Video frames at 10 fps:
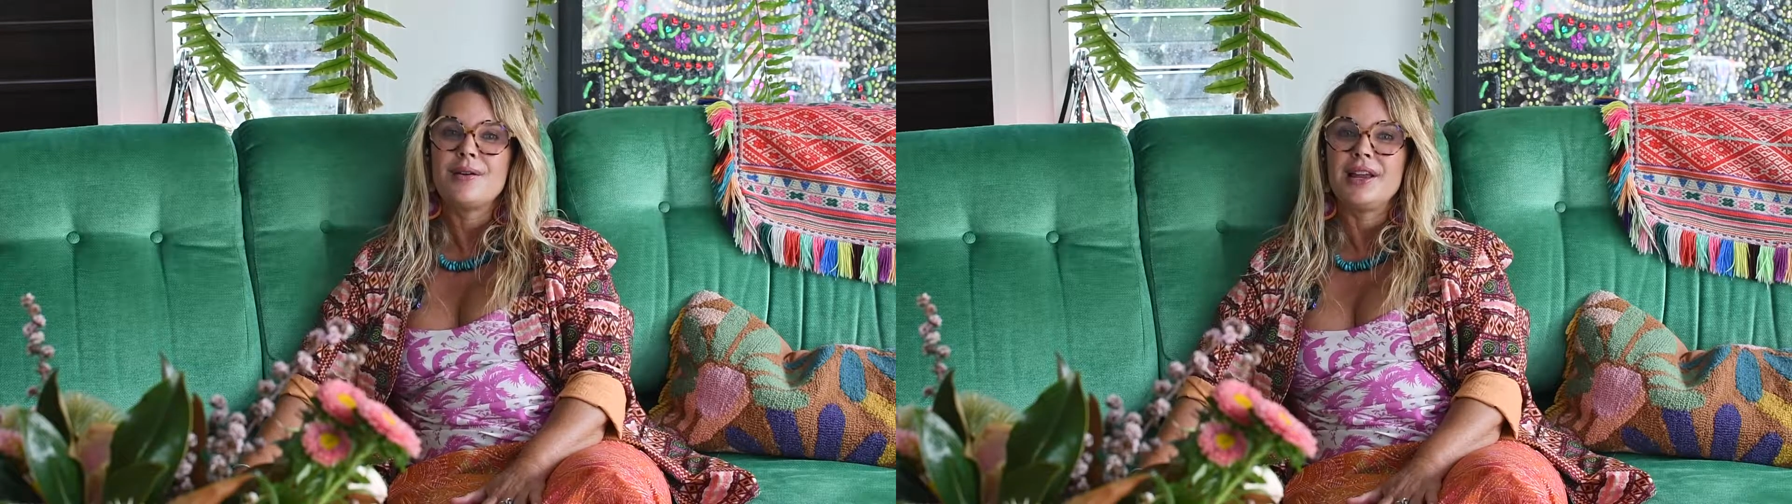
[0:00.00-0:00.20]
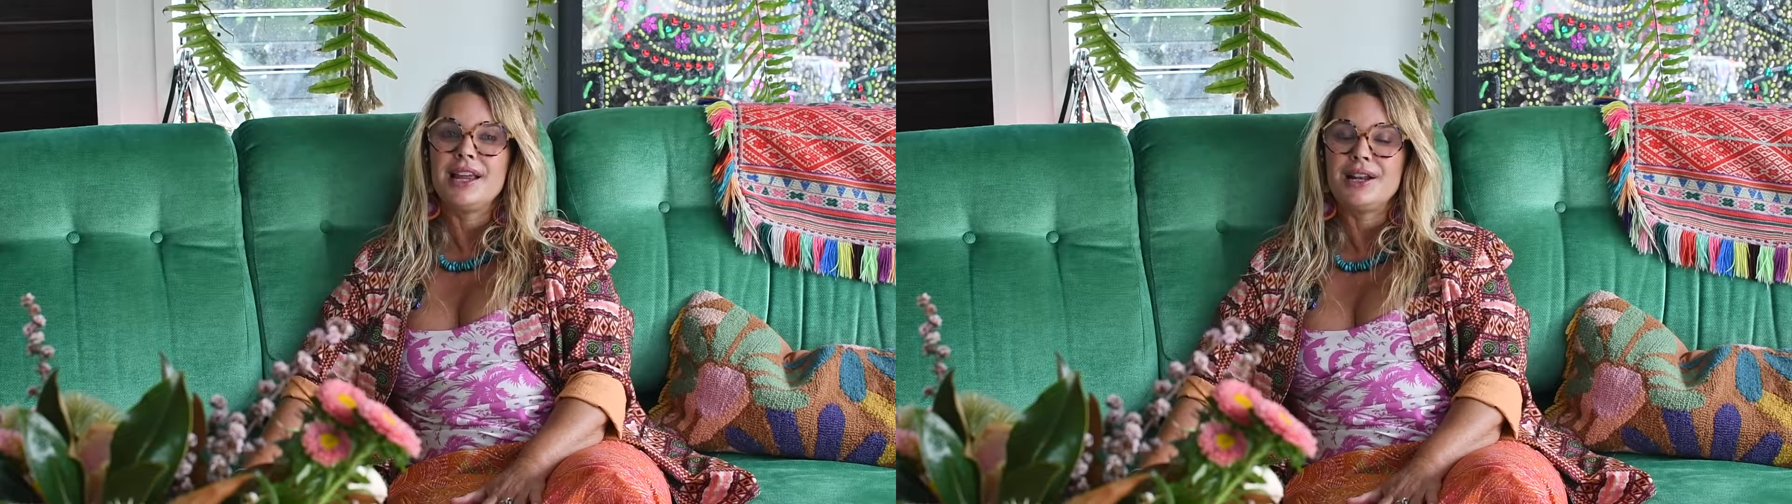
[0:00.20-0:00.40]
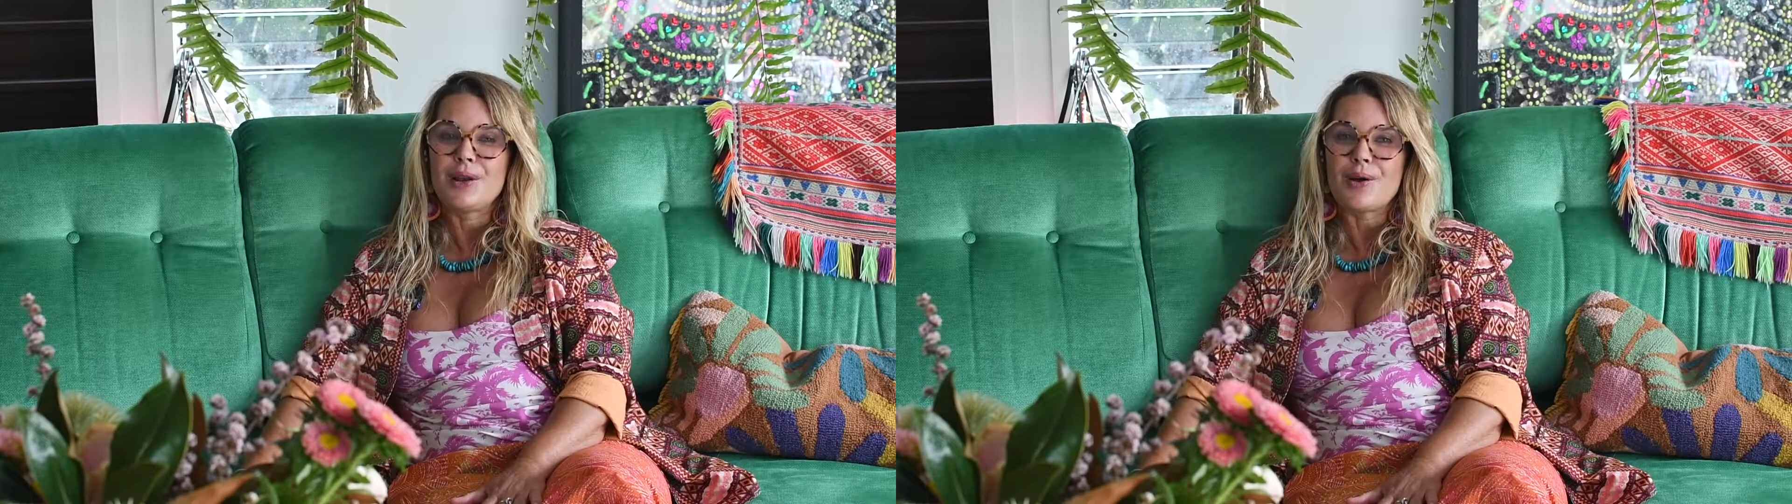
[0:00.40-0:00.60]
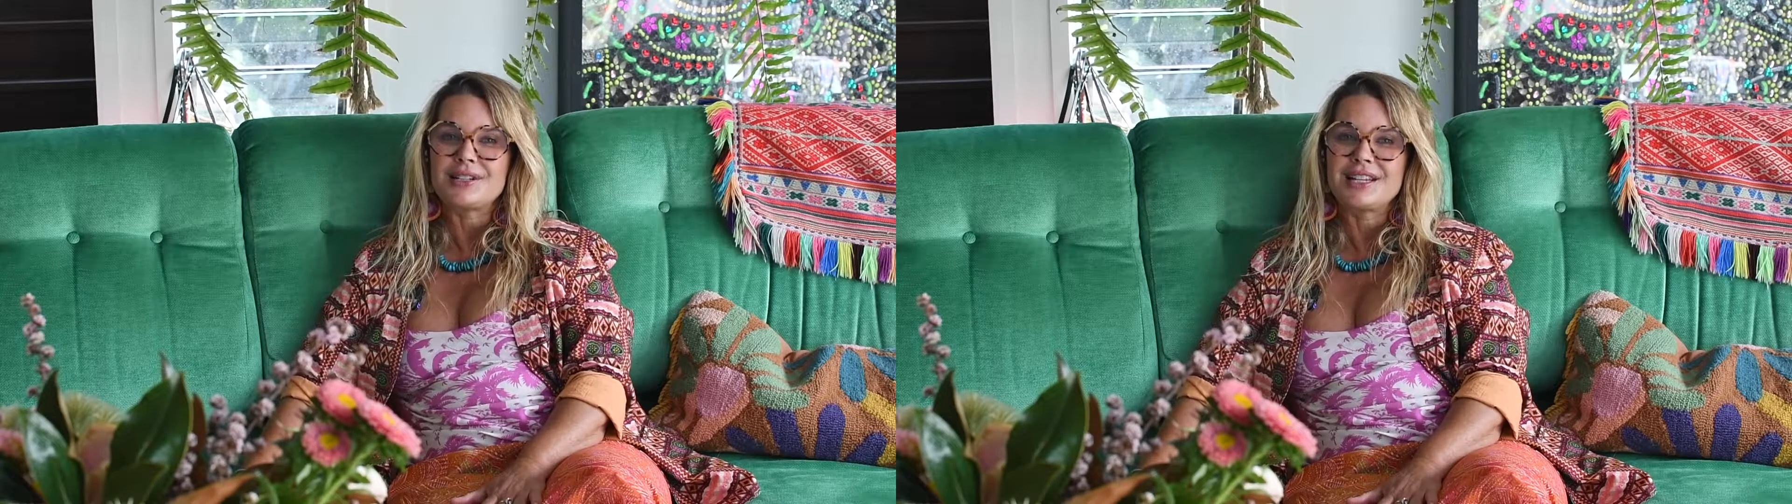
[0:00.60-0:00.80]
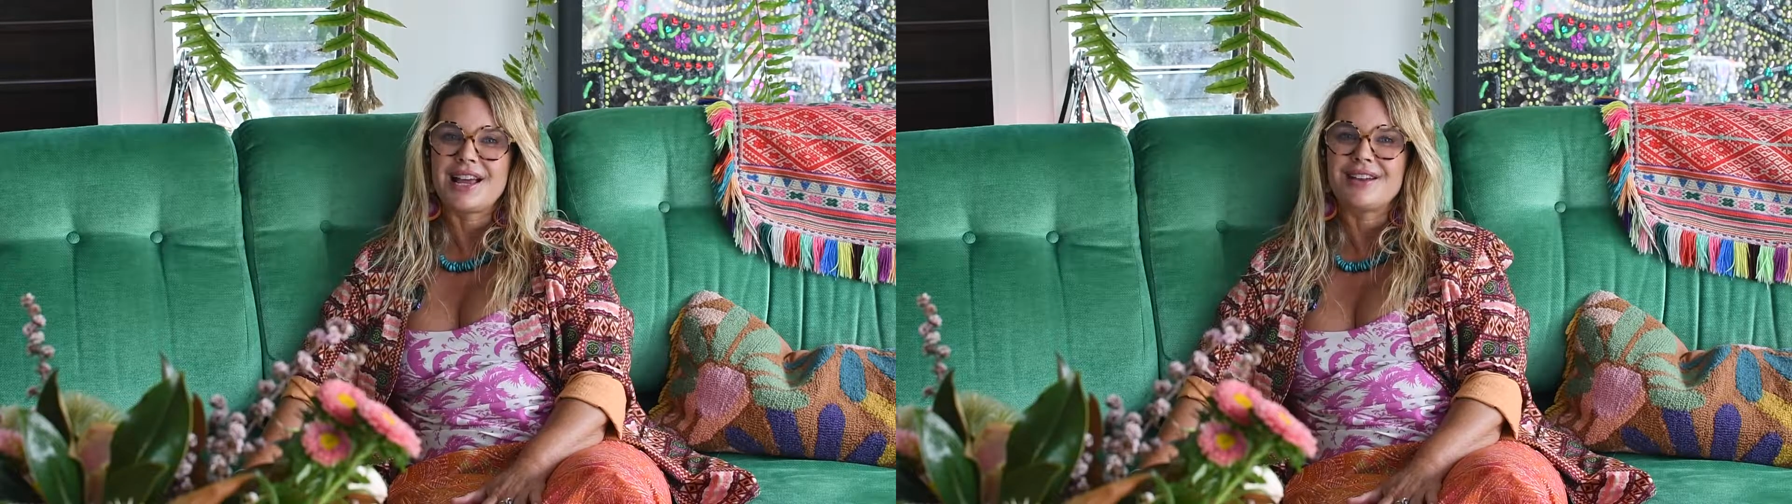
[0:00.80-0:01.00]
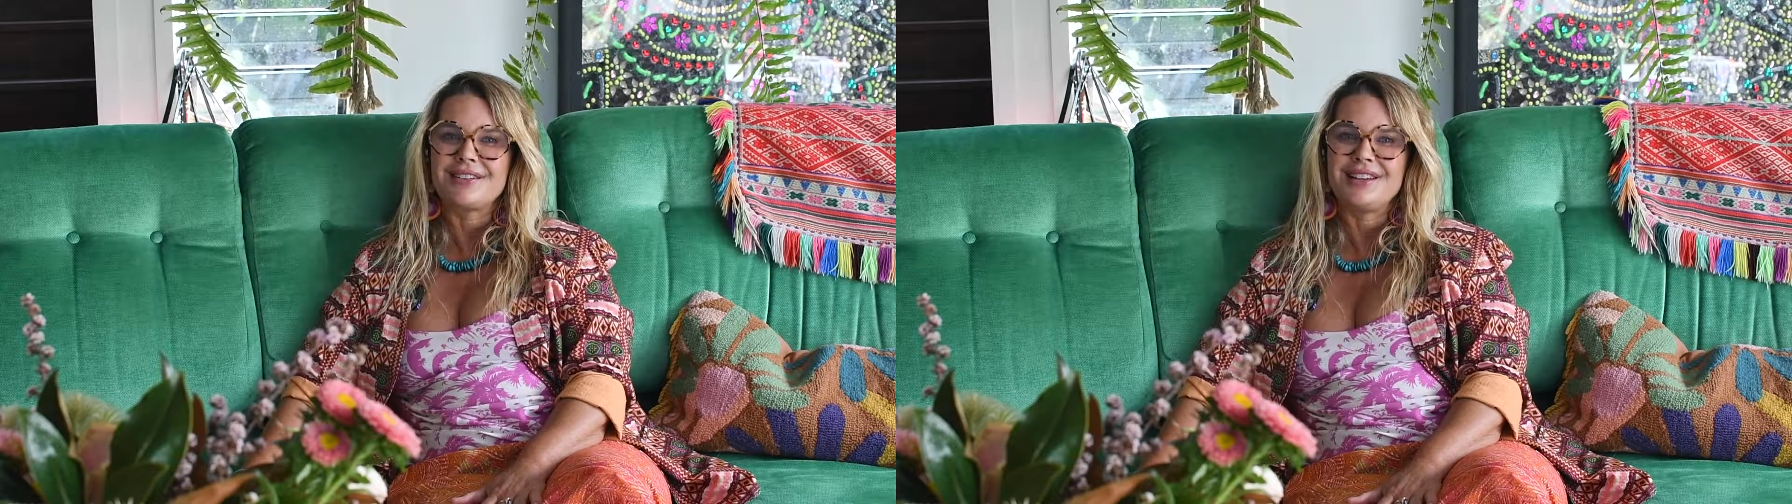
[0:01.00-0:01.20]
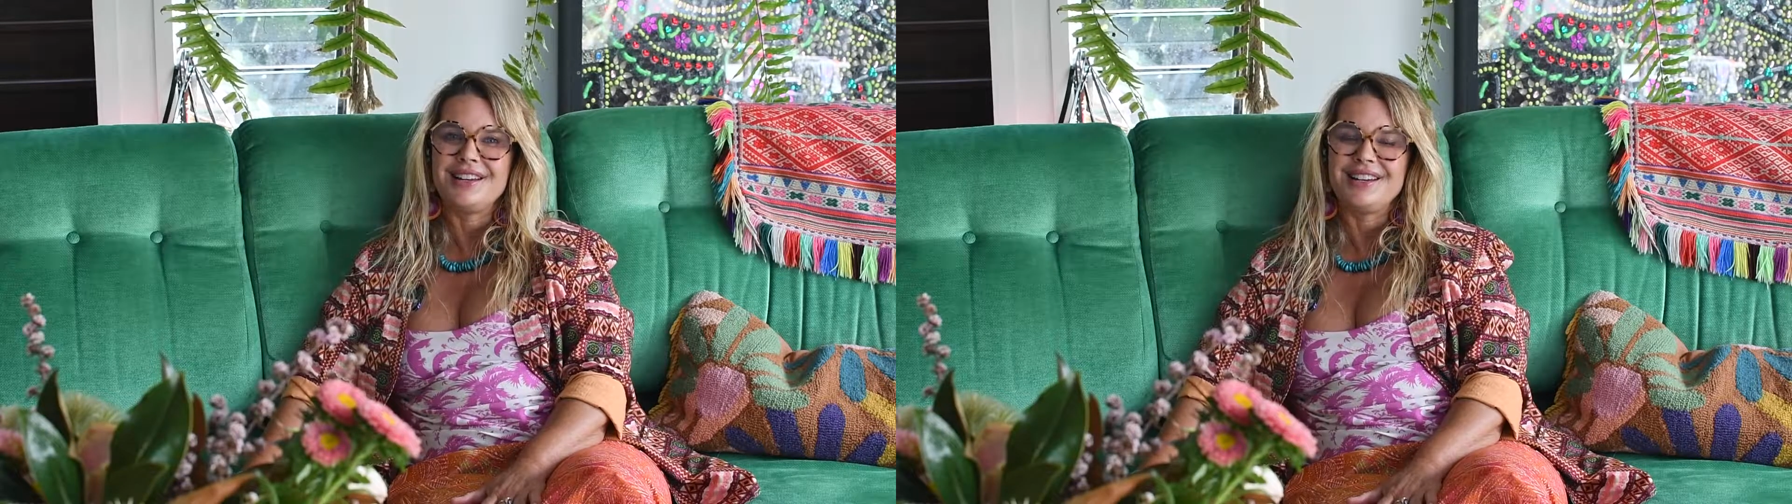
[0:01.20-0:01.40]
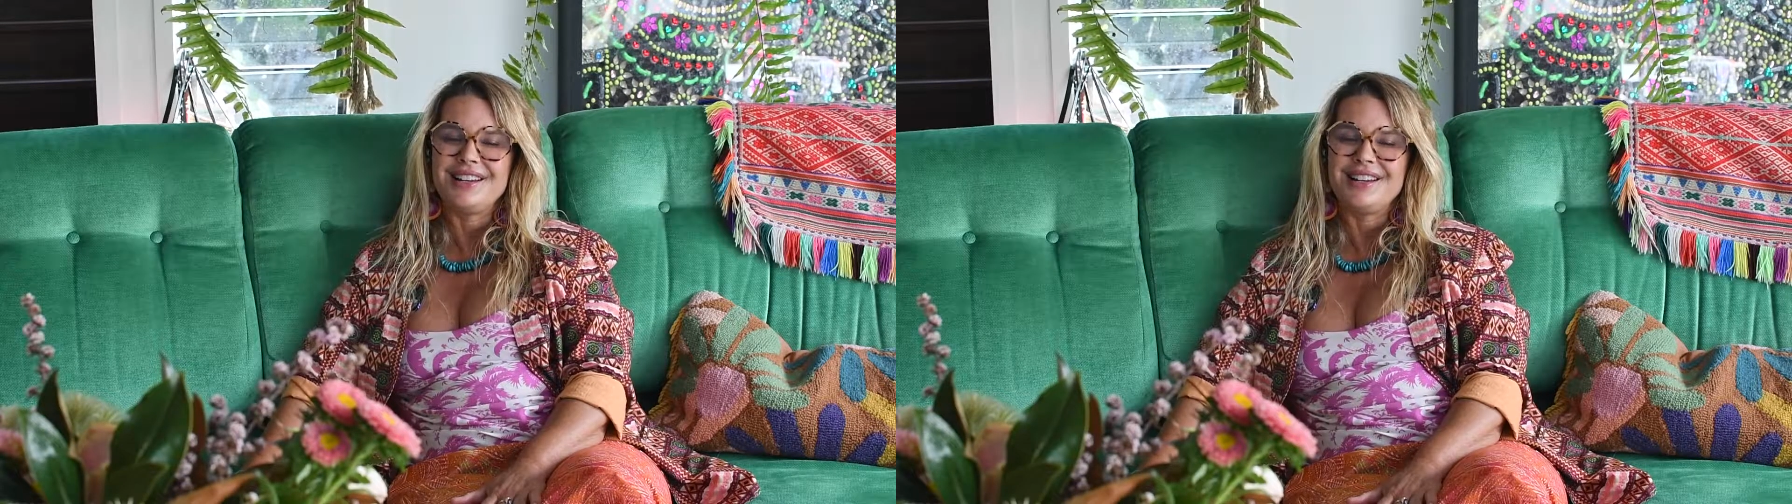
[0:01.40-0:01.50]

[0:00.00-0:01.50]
in lockdown in